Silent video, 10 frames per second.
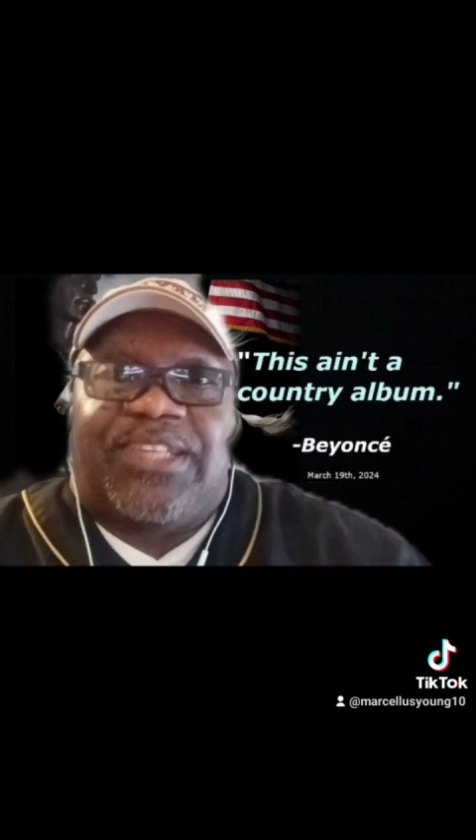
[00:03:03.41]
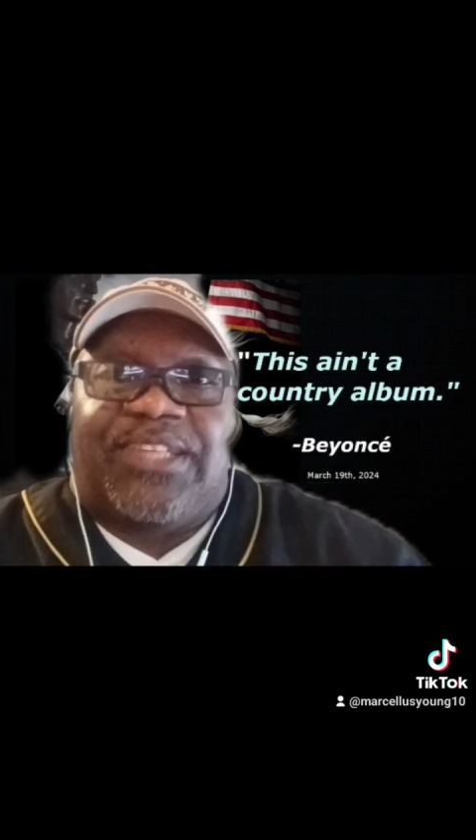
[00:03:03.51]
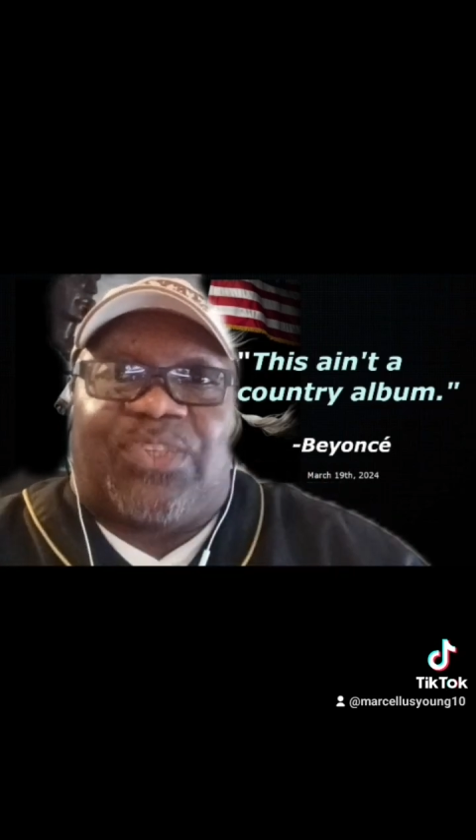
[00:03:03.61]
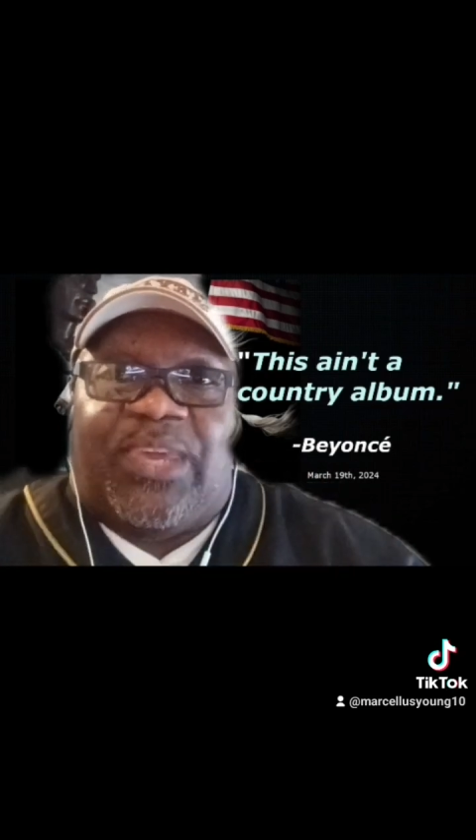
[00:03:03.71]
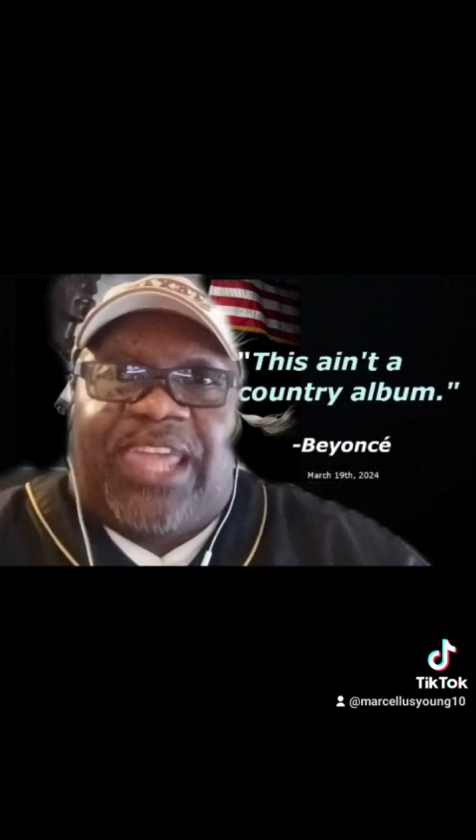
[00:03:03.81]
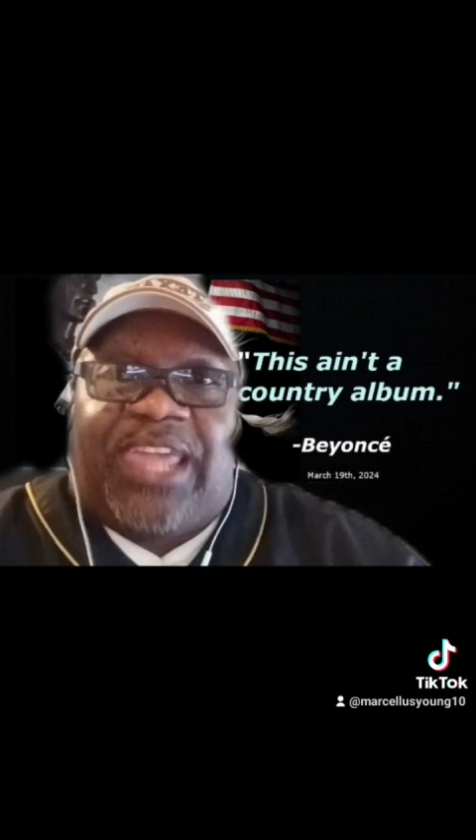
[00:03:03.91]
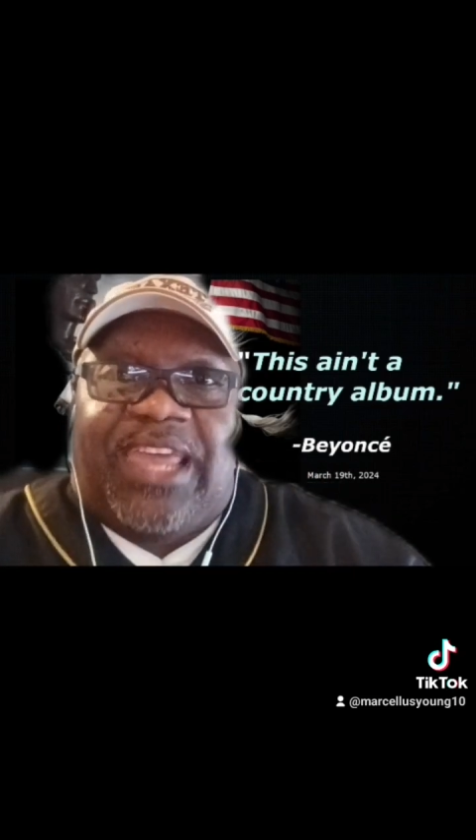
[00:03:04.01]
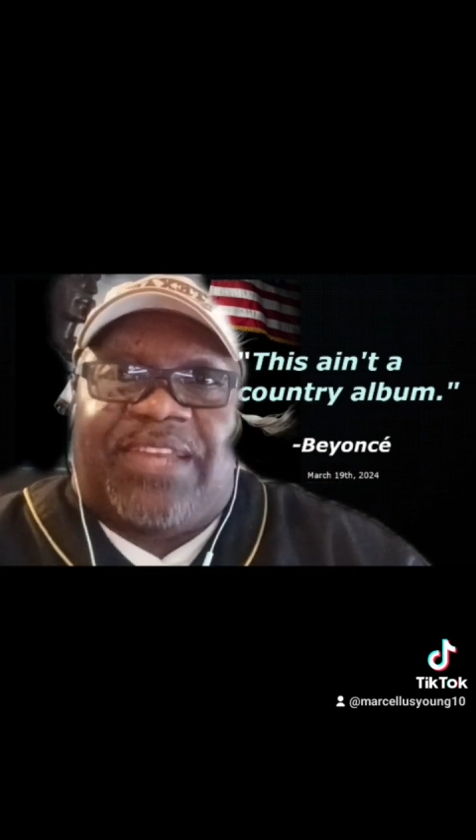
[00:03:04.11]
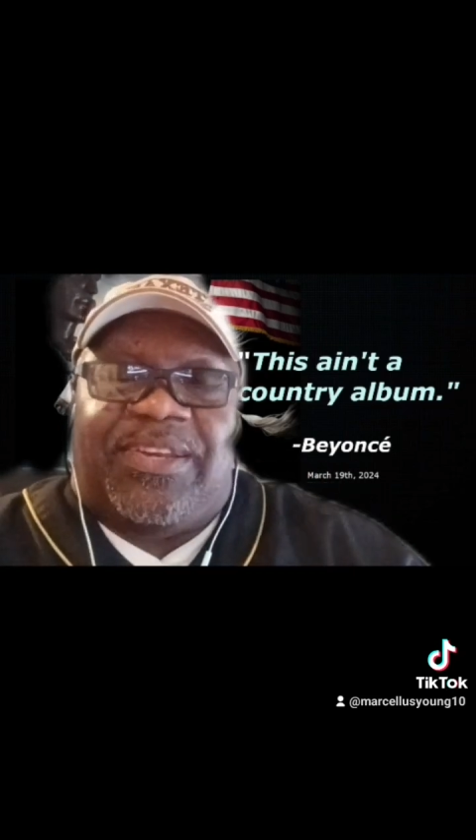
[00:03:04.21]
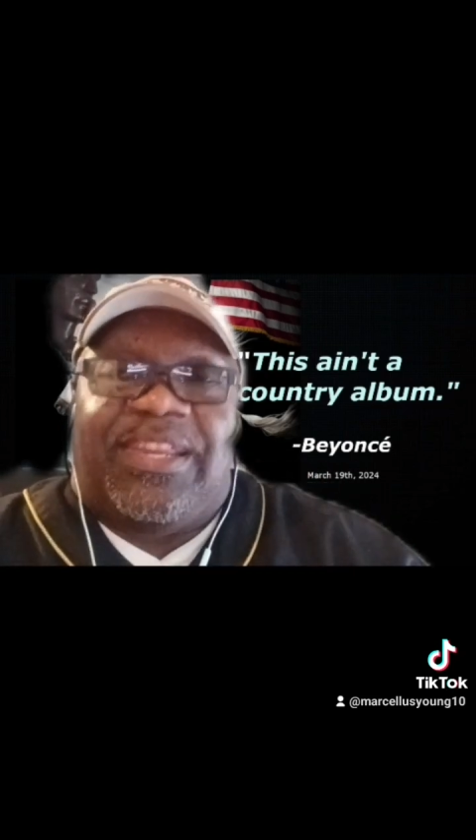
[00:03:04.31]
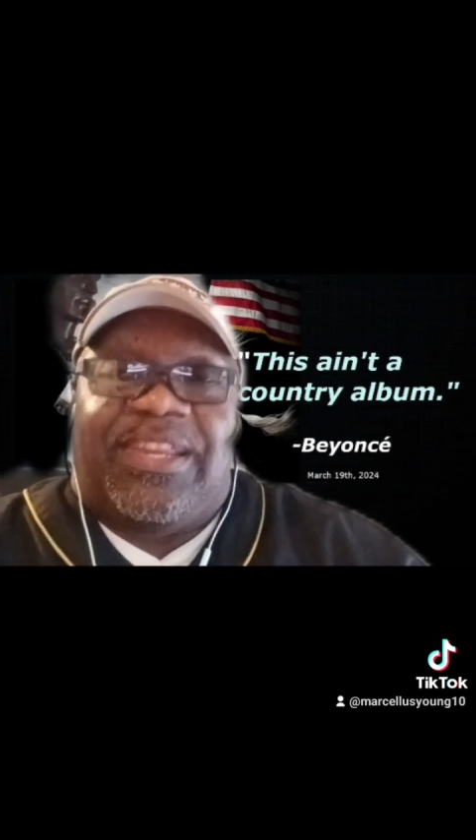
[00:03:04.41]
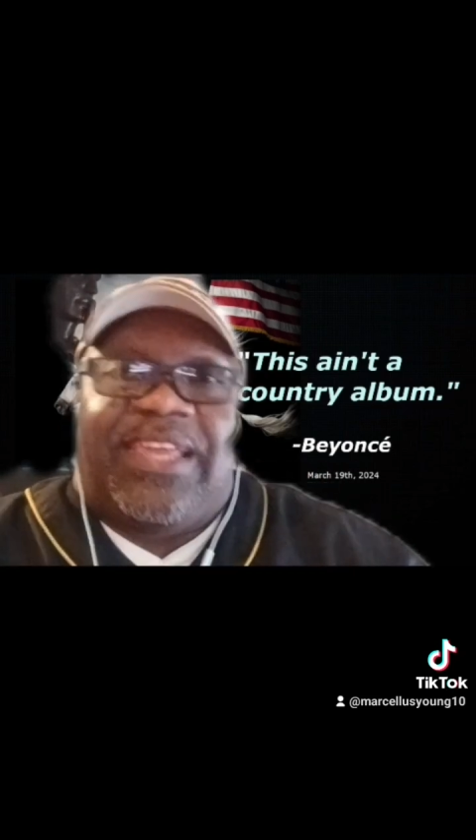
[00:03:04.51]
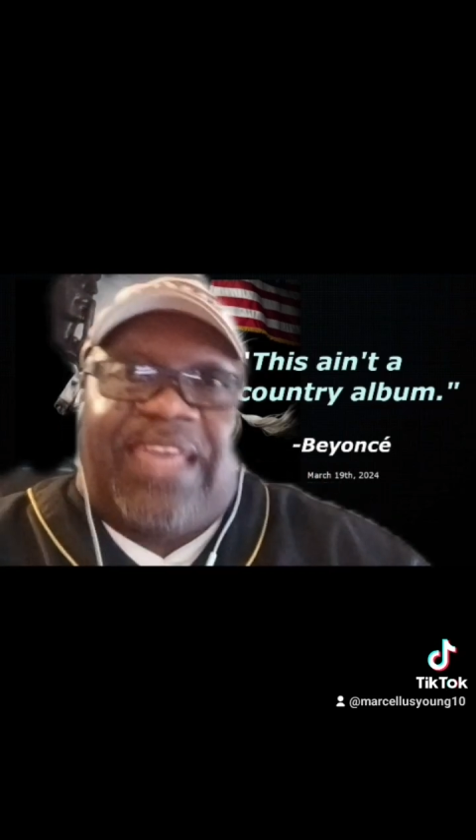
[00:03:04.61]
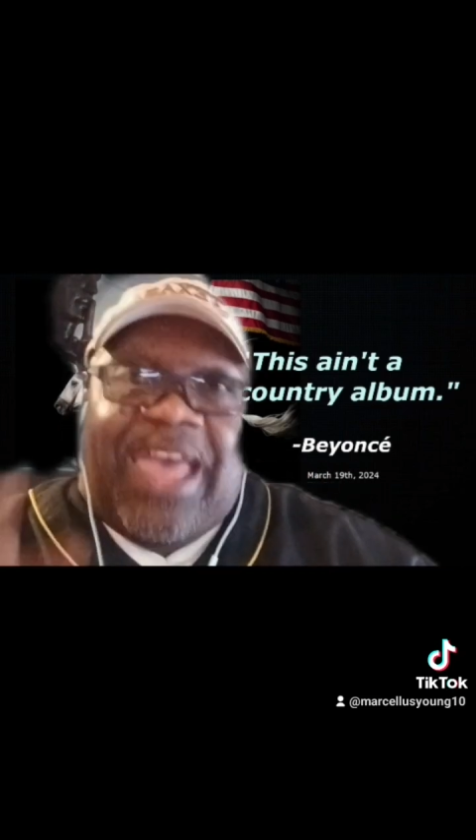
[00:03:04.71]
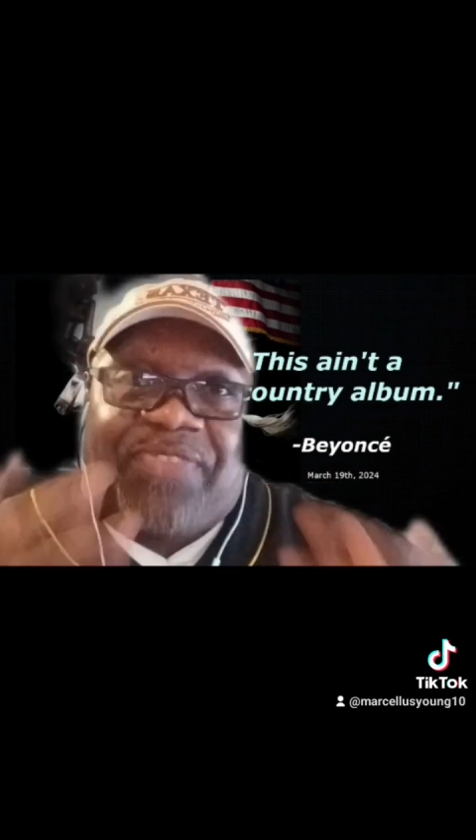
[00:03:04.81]
So, again,
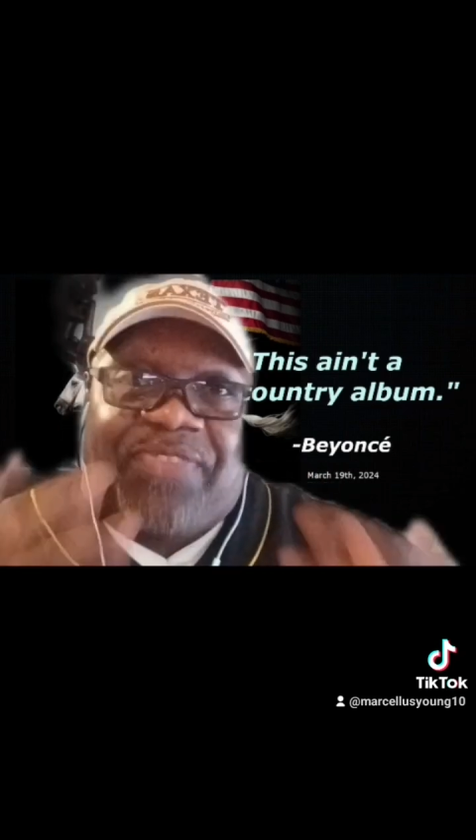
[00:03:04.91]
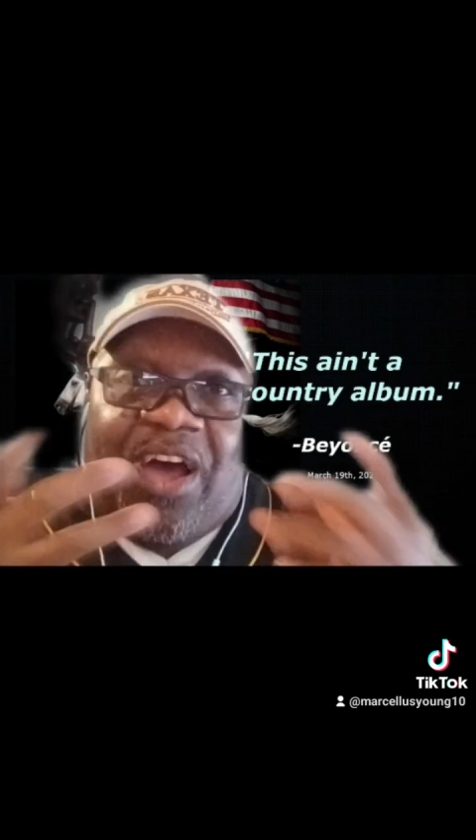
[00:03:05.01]
at the